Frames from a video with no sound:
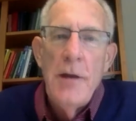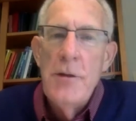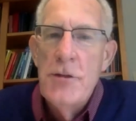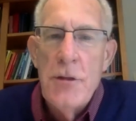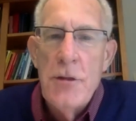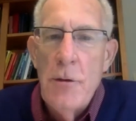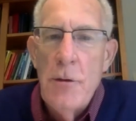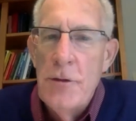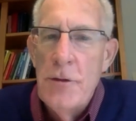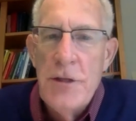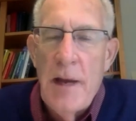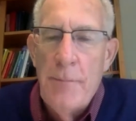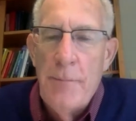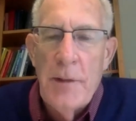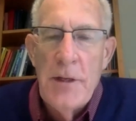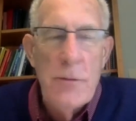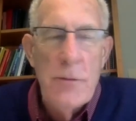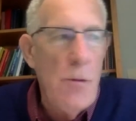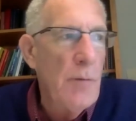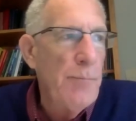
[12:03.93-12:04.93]
insurance
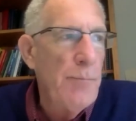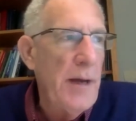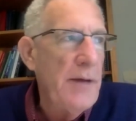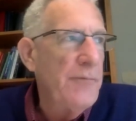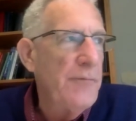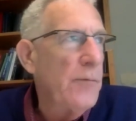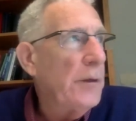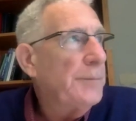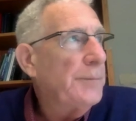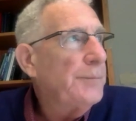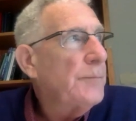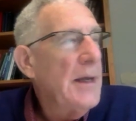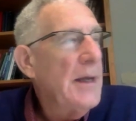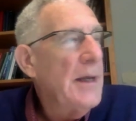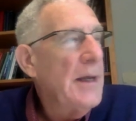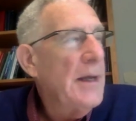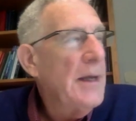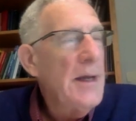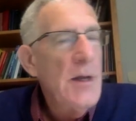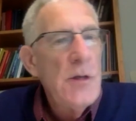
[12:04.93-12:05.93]
companies won't pay for it.
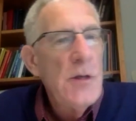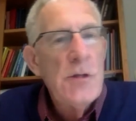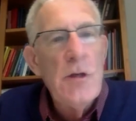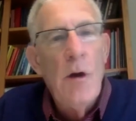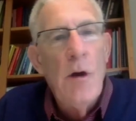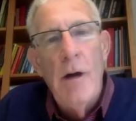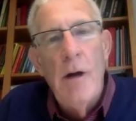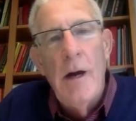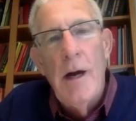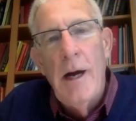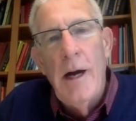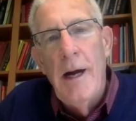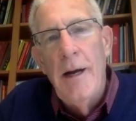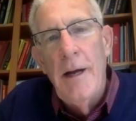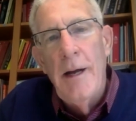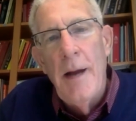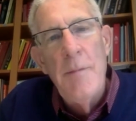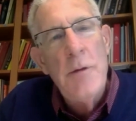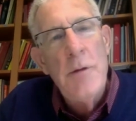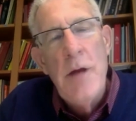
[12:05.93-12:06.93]
So,
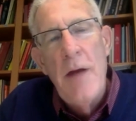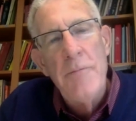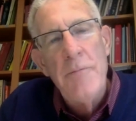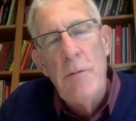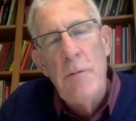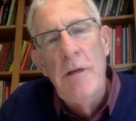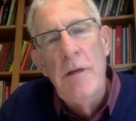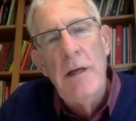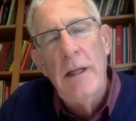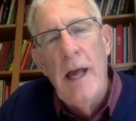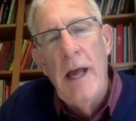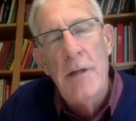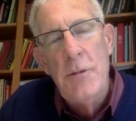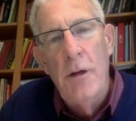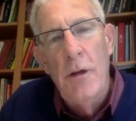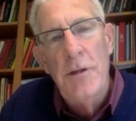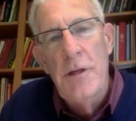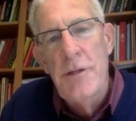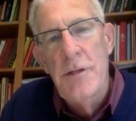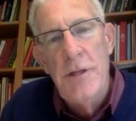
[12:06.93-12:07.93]
I mean, you have to realize
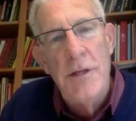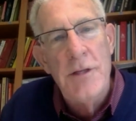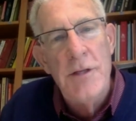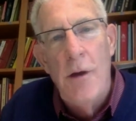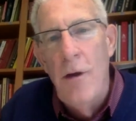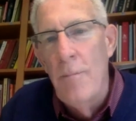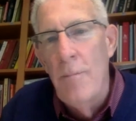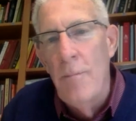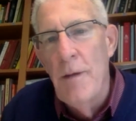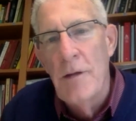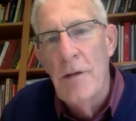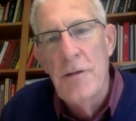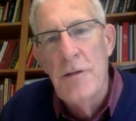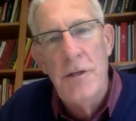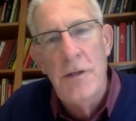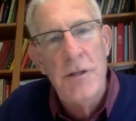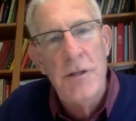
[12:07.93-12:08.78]
all this. There's a whole bunch of